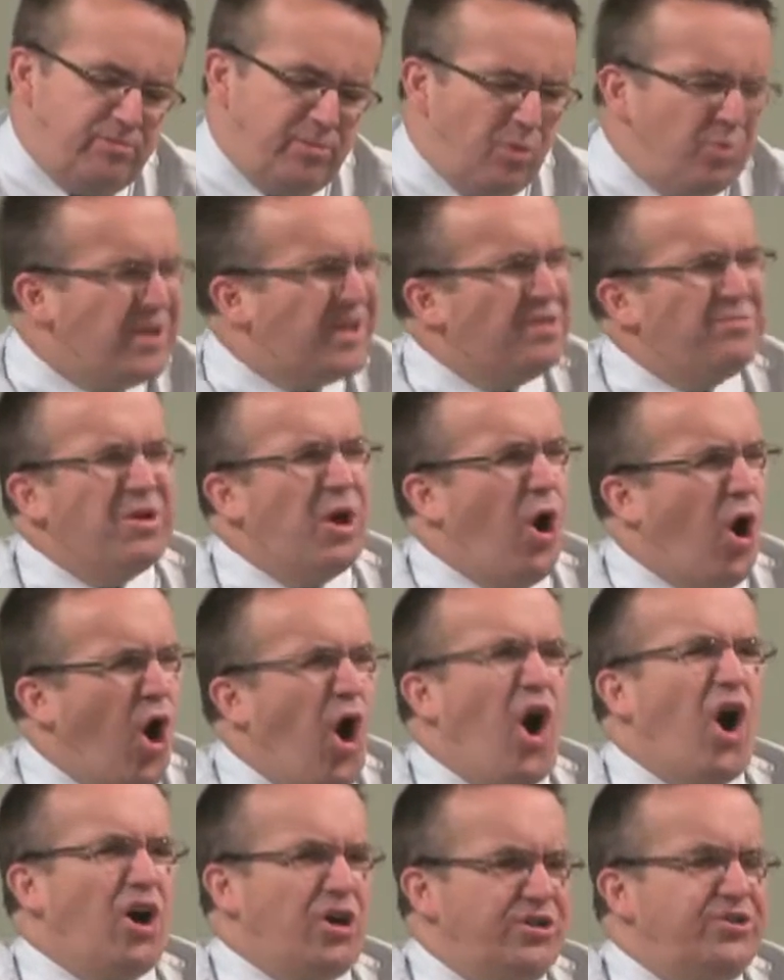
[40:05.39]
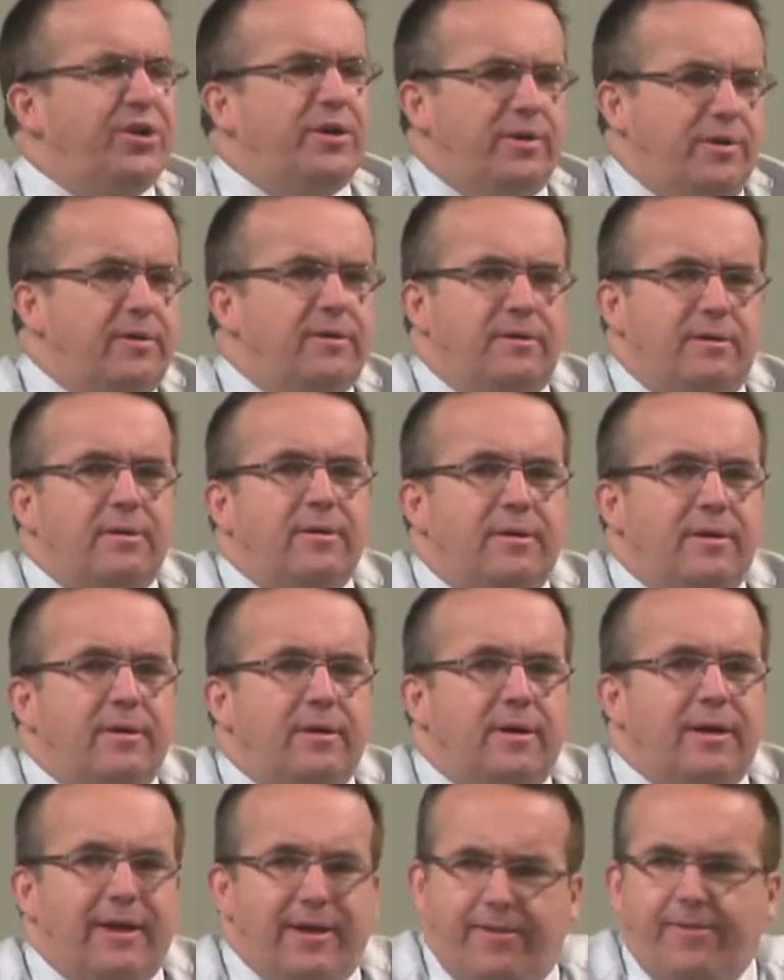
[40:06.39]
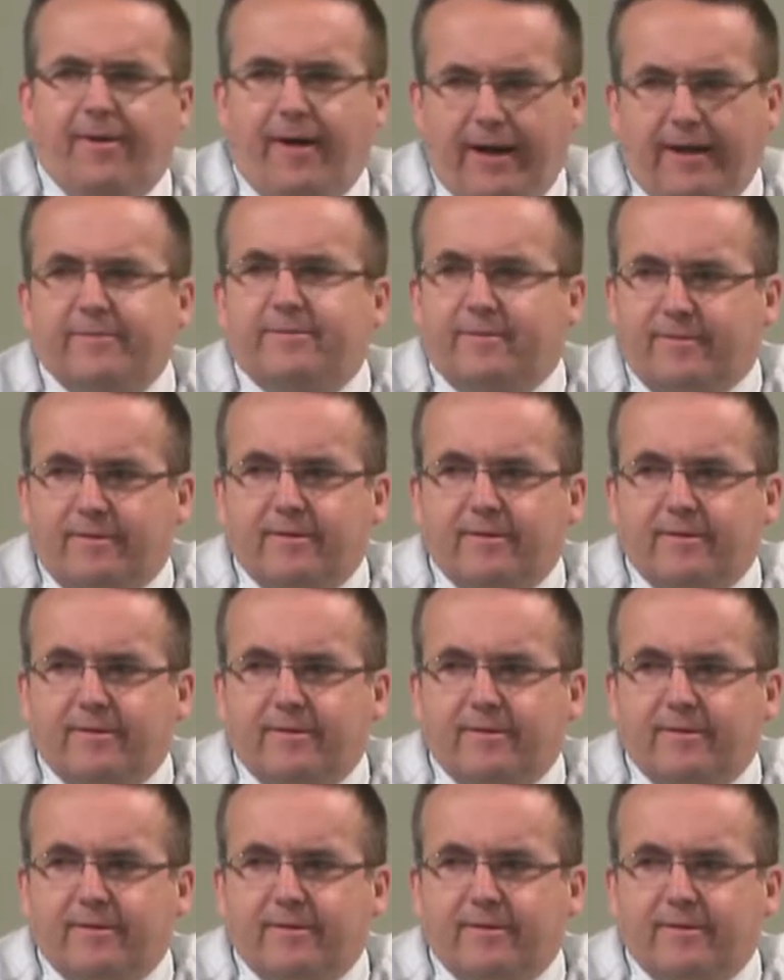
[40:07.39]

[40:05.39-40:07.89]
but we can be hard in that.